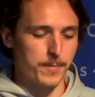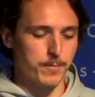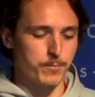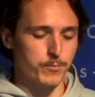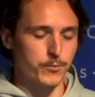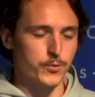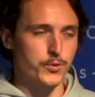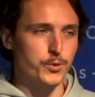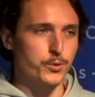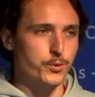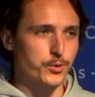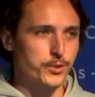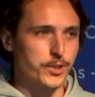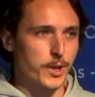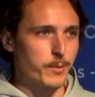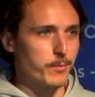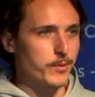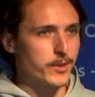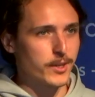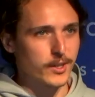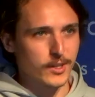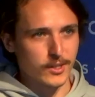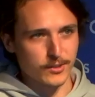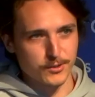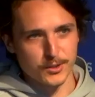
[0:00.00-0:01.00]
do
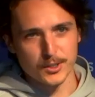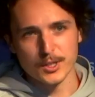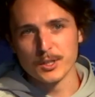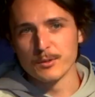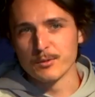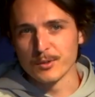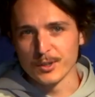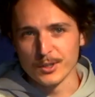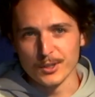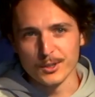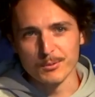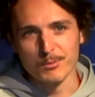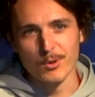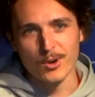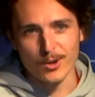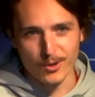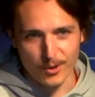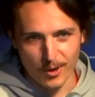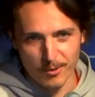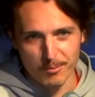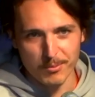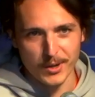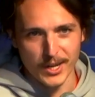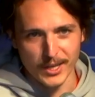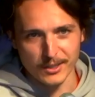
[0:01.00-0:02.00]
something significantly more
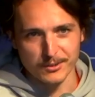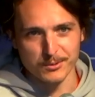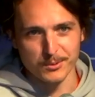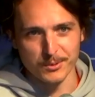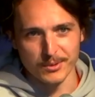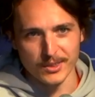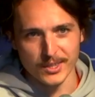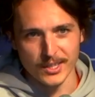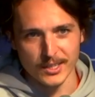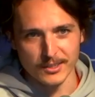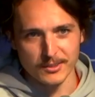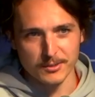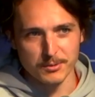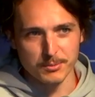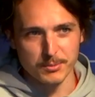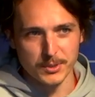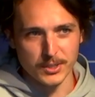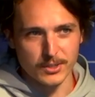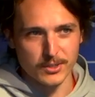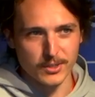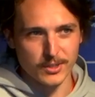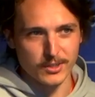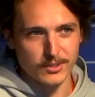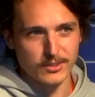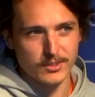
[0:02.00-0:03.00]
complex with that?
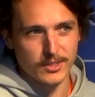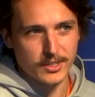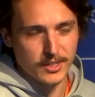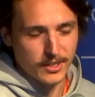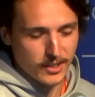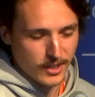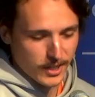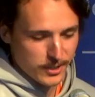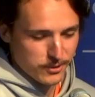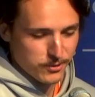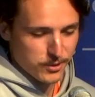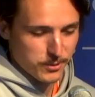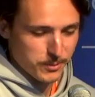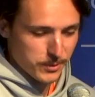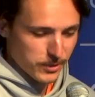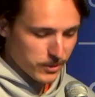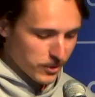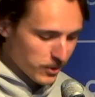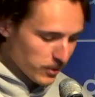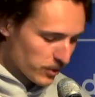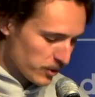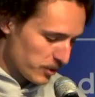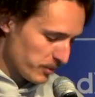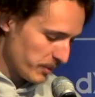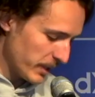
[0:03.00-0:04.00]
Because licking ice cream is
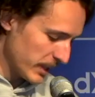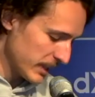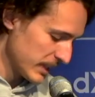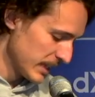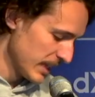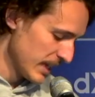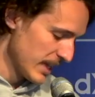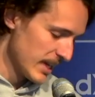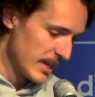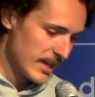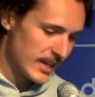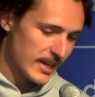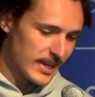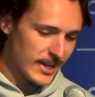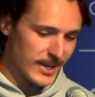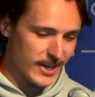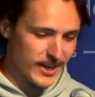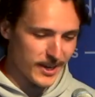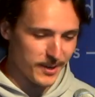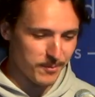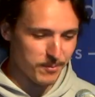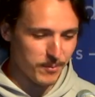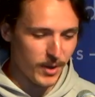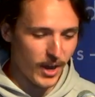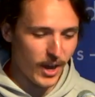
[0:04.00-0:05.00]
cool, but
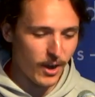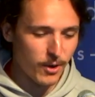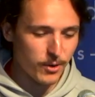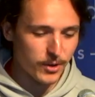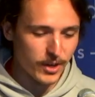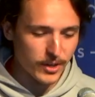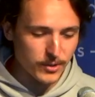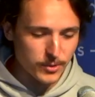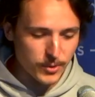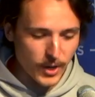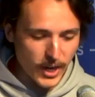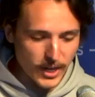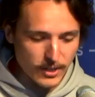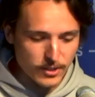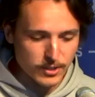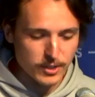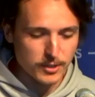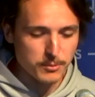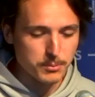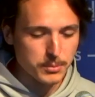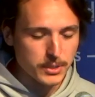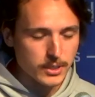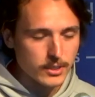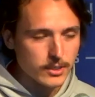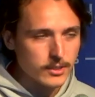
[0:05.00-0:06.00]
how can you actually
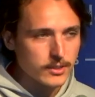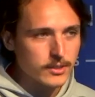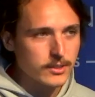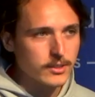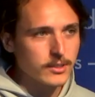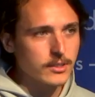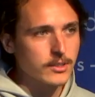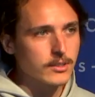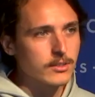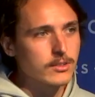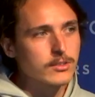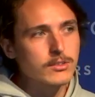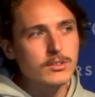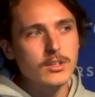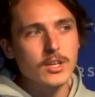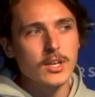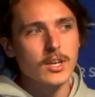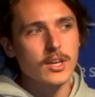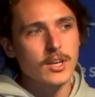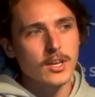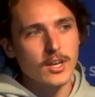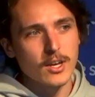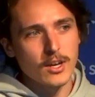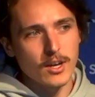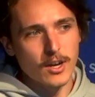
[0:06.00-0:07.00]
build these
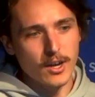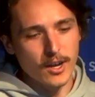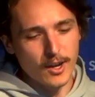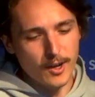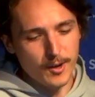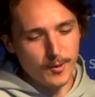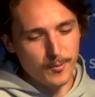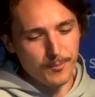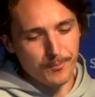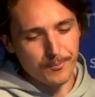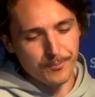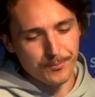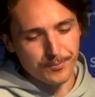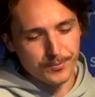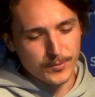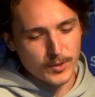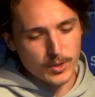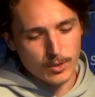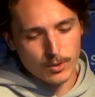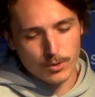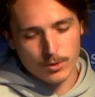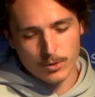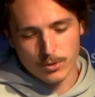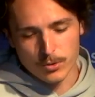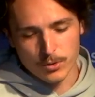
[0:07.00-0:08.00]

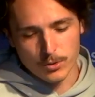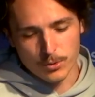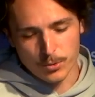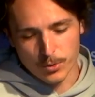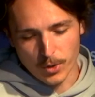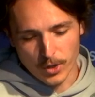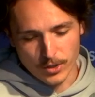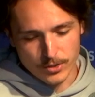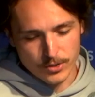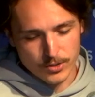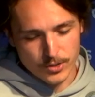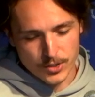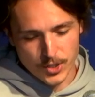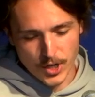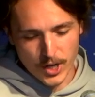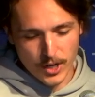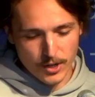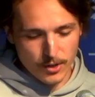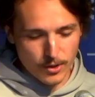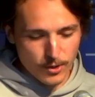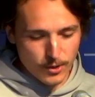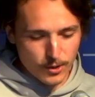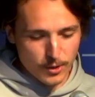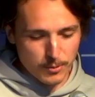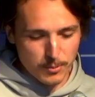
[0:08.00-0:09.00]
cross-chain
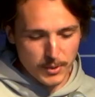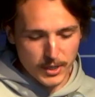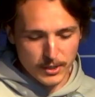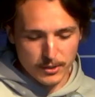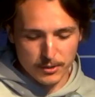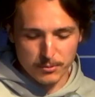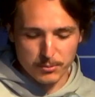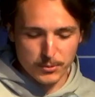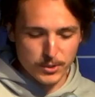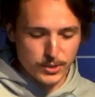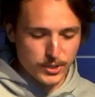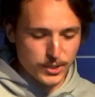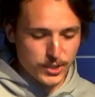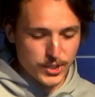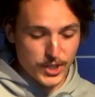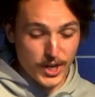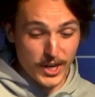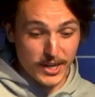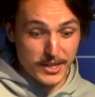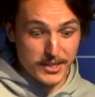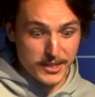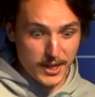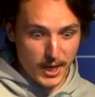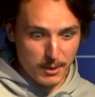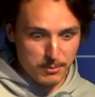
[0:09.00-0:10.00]
automated
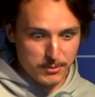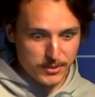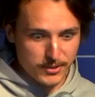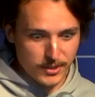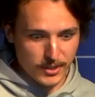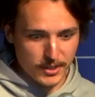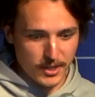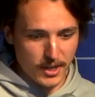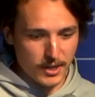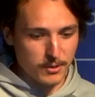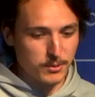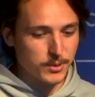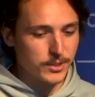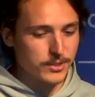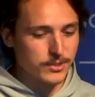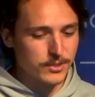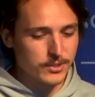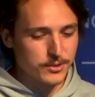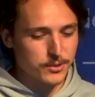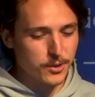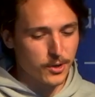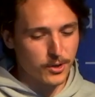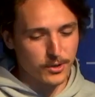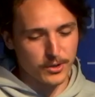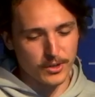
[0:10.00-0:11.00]
multi-chain dApps that I was
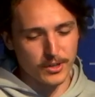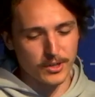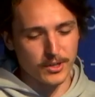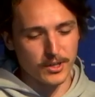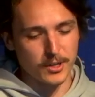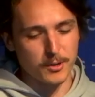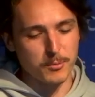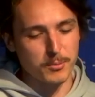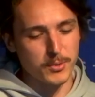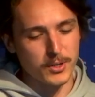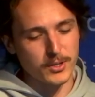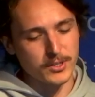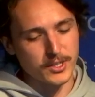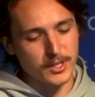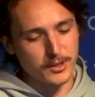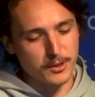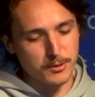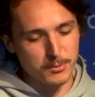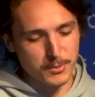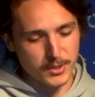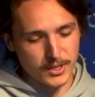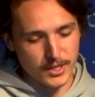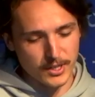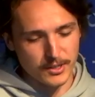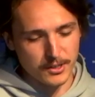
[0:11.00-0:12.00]
talking about at the
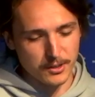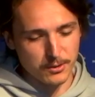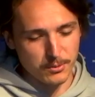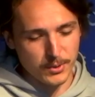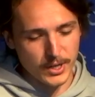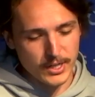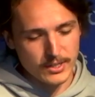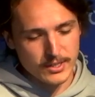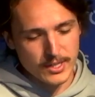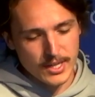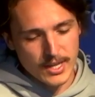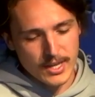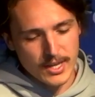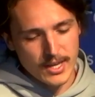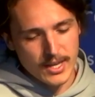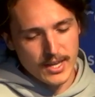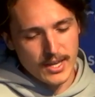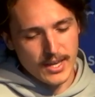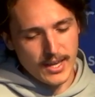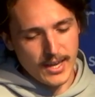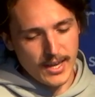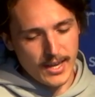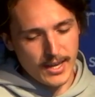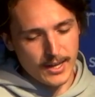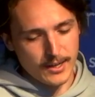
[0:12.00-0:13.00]
beginning, right?
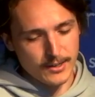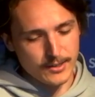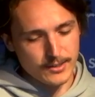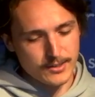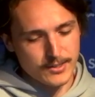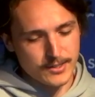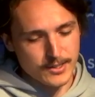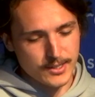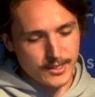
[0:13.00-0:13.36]
And